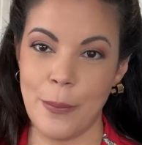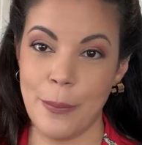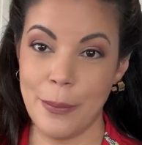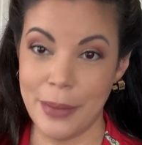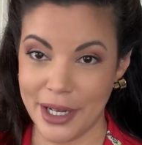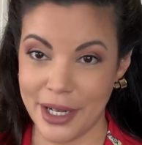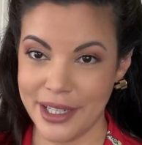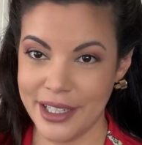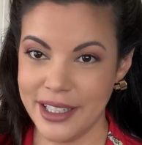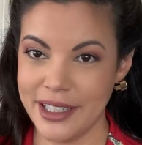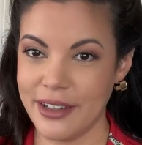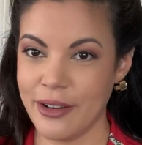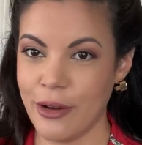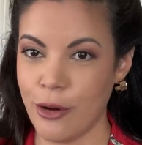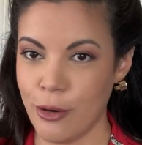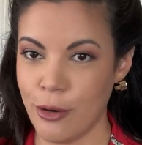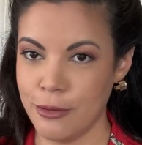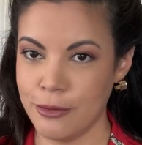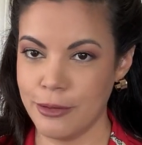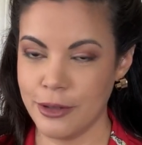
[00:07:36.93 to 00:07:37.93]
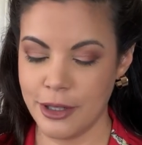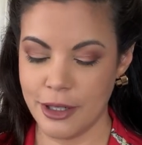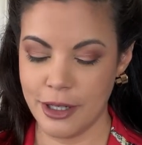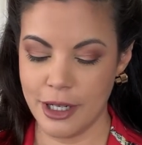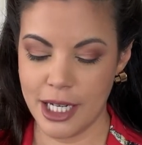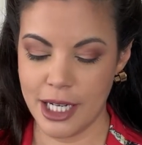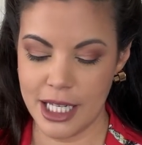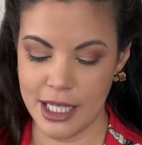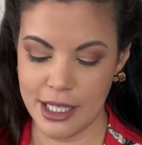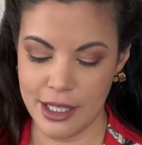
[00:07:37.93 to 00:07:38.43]
bought over
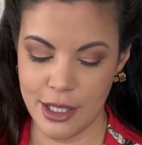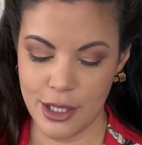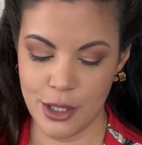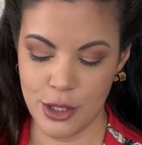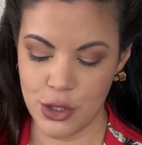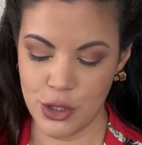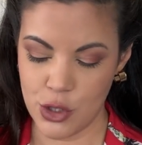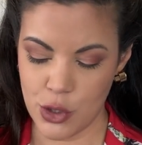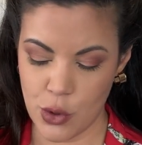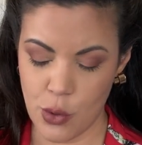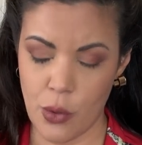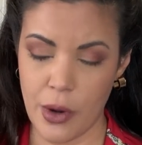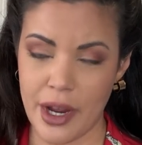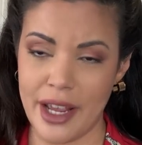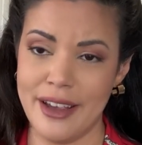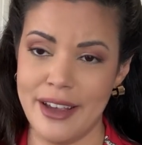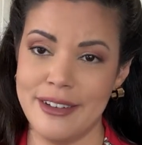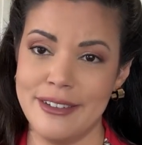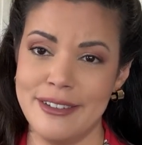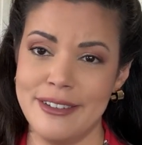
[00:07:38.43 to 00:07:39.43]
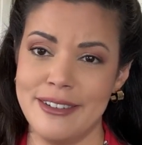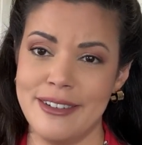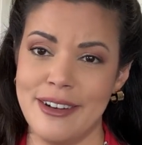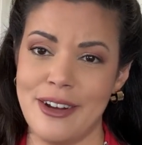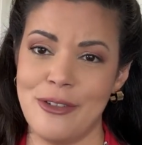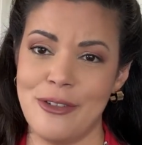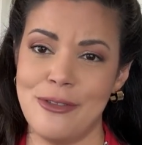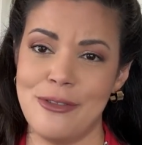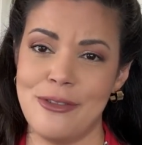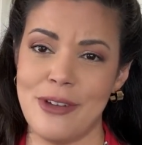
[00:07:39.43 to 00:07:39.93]
in Joann
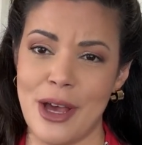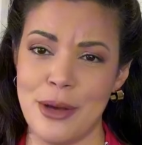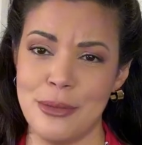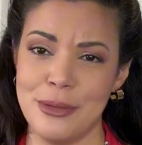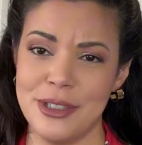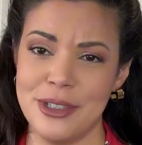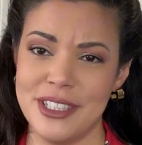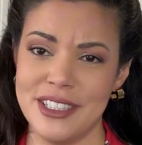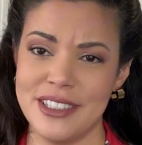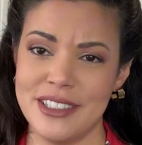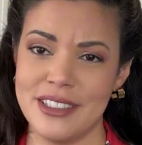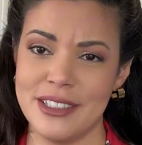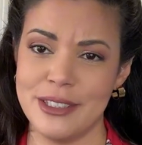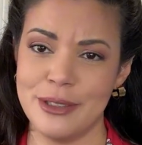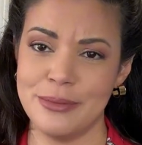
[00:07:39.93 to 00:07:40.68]
Fabrics.